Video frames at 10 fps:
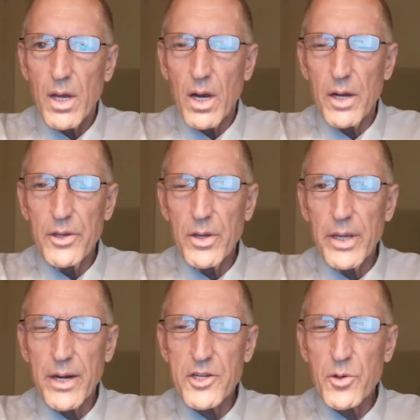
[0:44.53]
You can
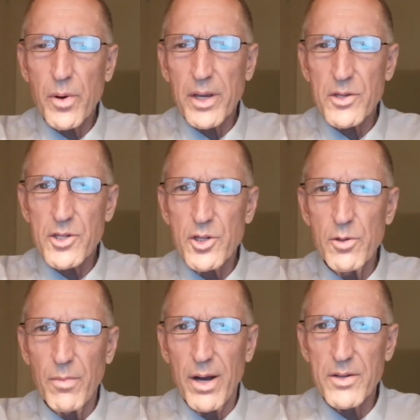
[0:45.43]
get as quick as
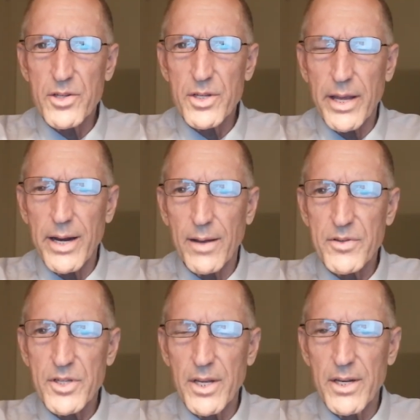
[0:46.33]
2 months, and I've
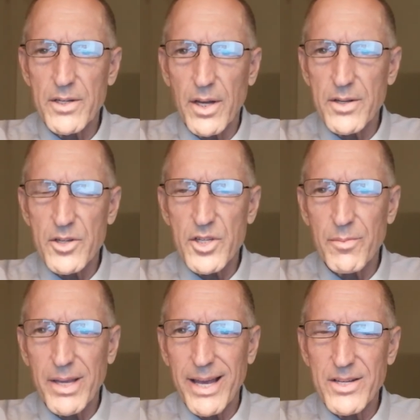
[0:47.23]
seen it in
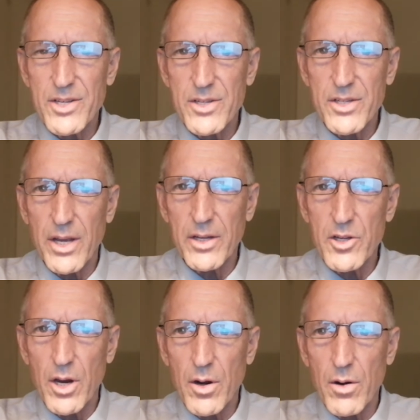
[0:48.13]
some cases,
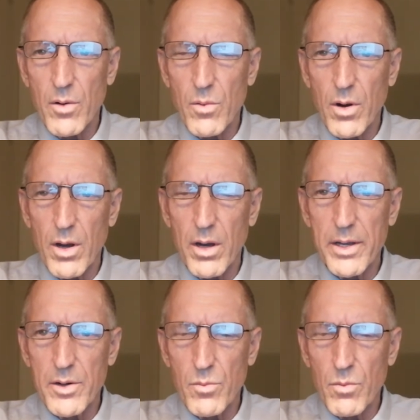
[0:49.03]

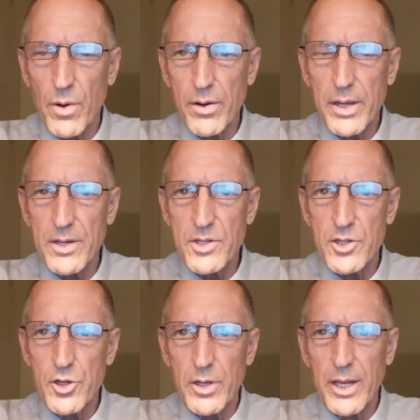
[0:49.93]
in rare
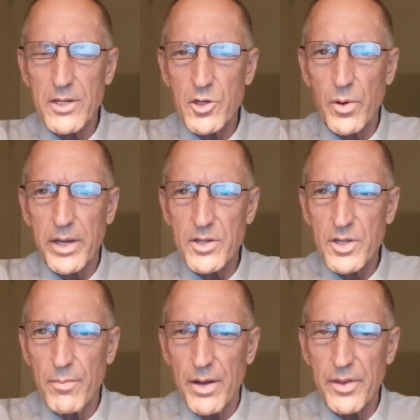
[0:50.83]
cases, you can get as quick as
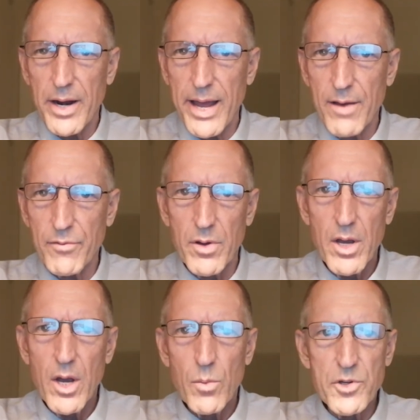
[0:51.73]
a month and a half,
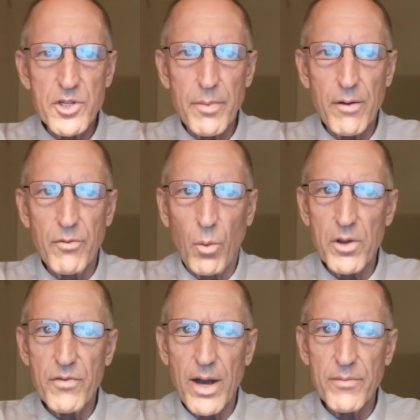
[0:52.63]
which is about
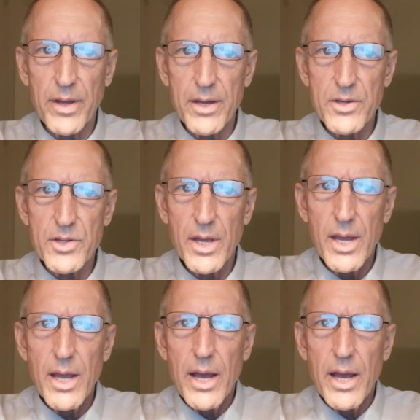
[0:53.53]
45 days.